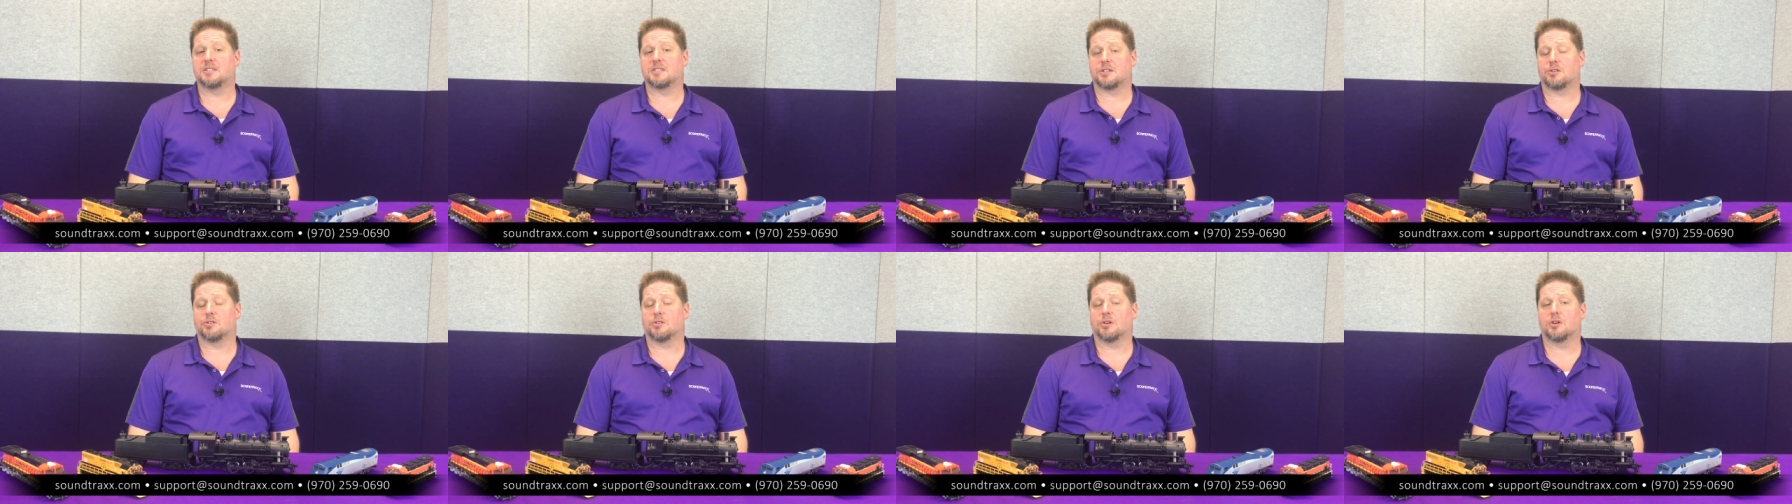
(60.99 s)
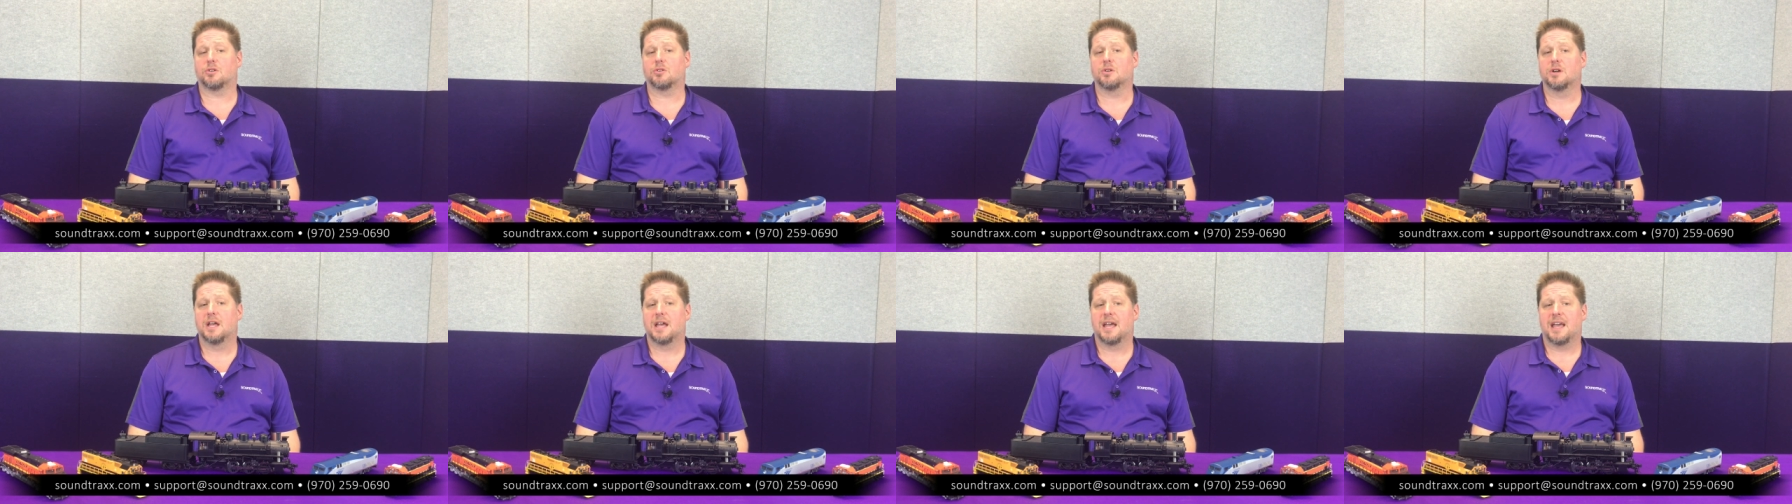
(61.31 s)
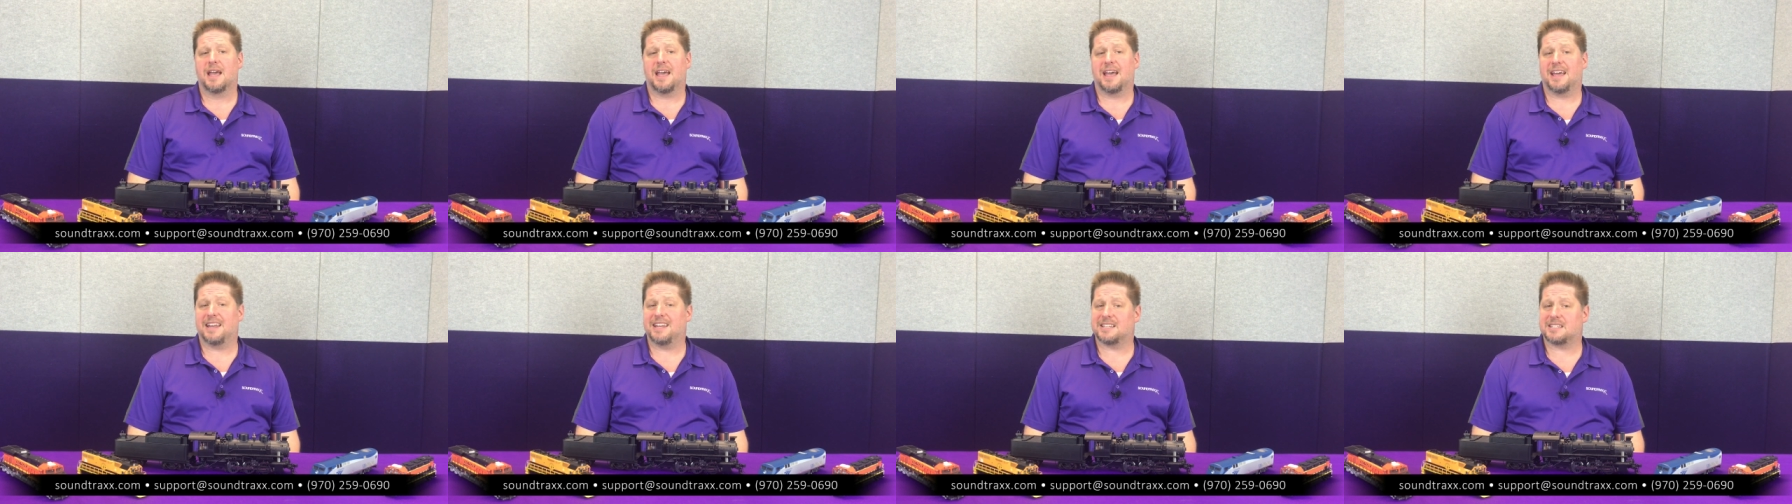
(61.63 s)
zero
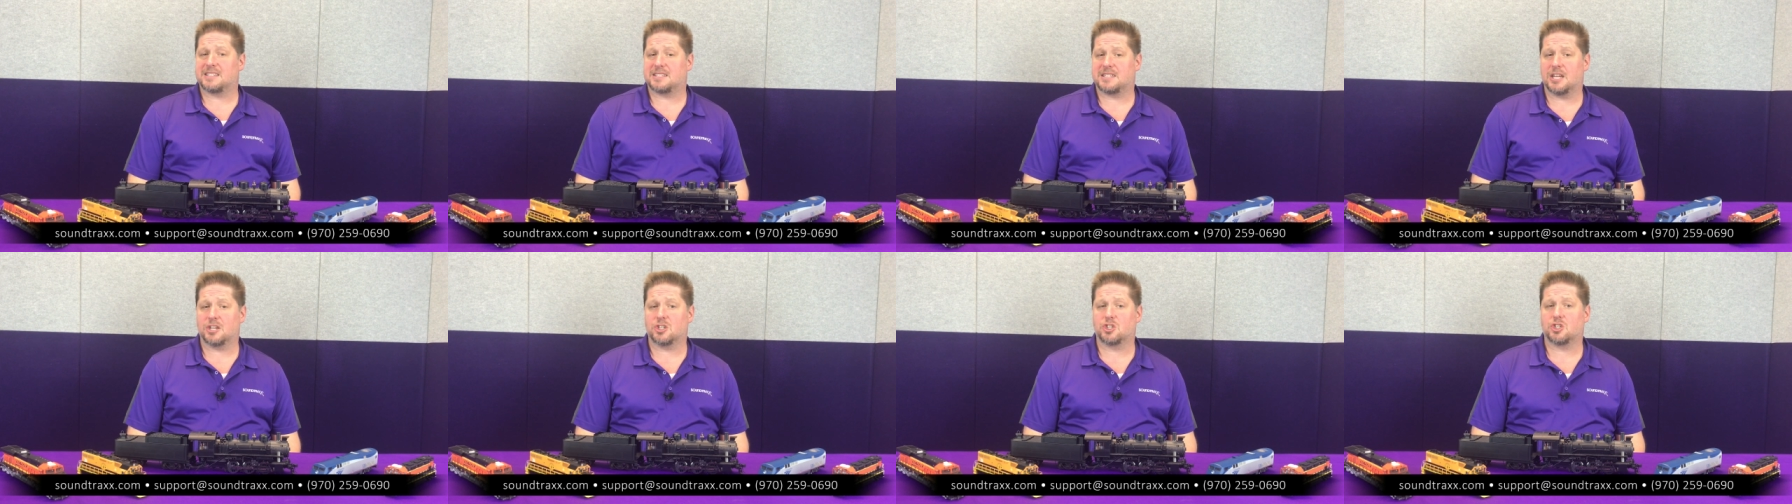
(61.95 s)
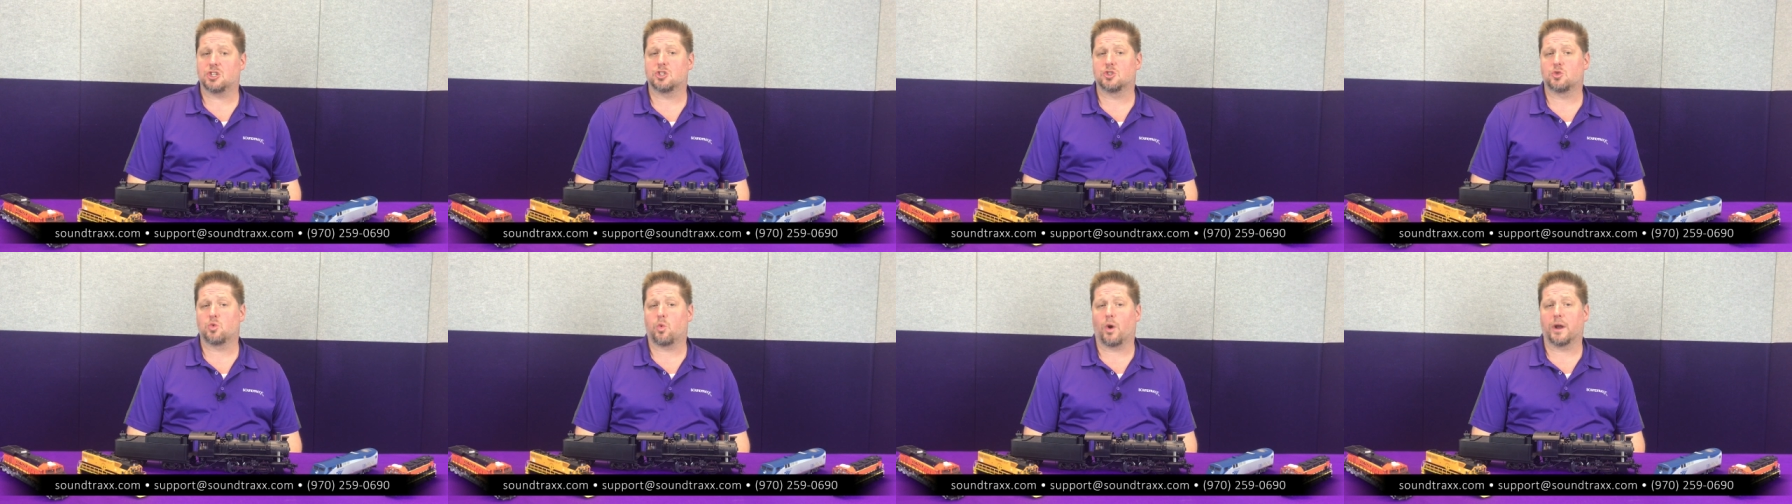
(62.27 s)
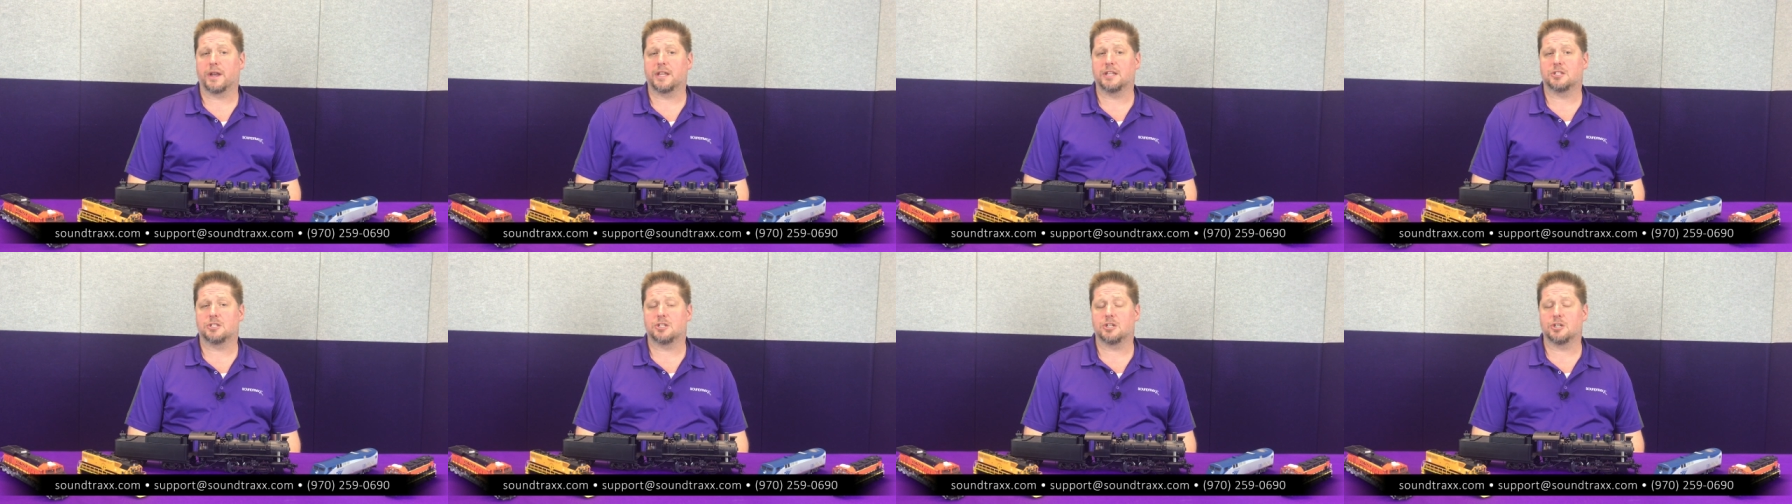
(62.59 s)
and extension
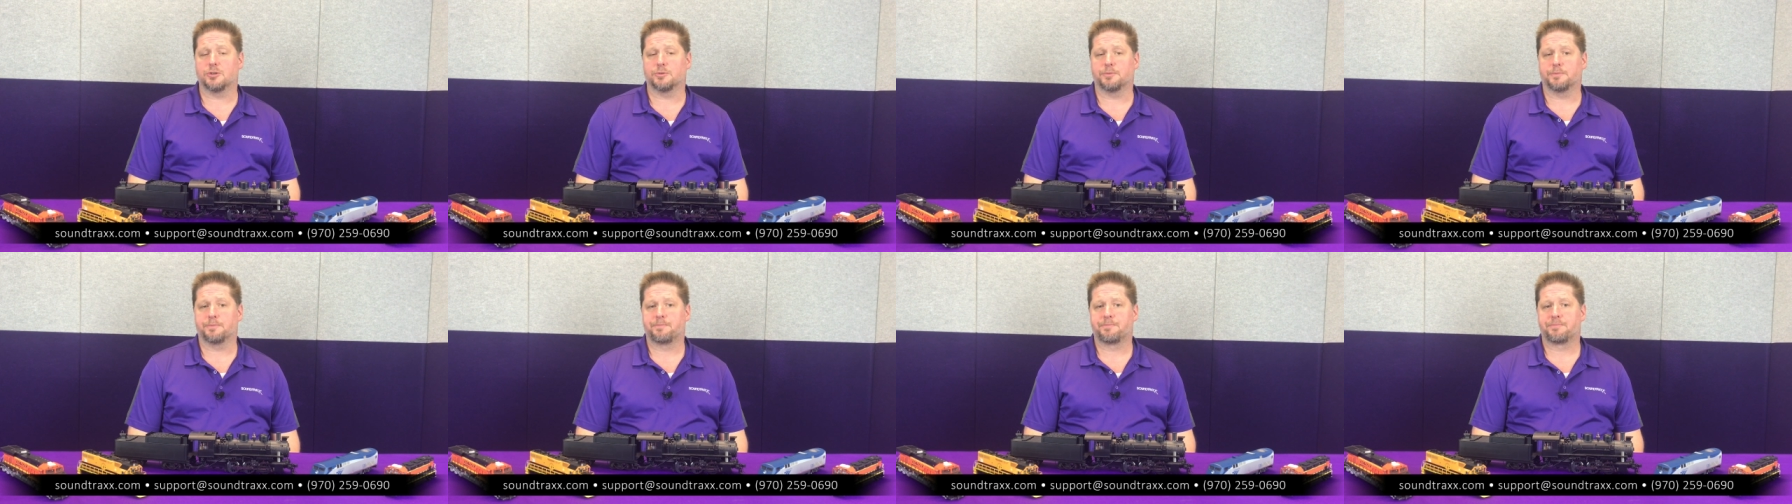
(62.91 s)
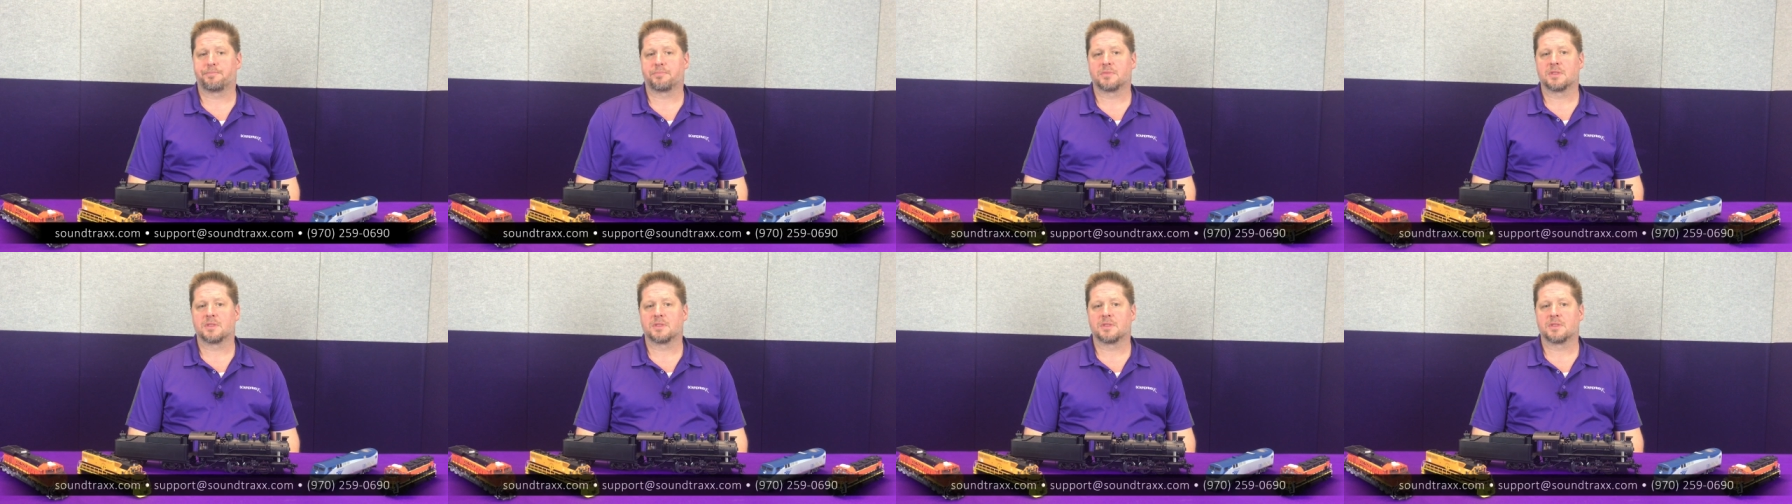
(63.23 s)
twenty-two.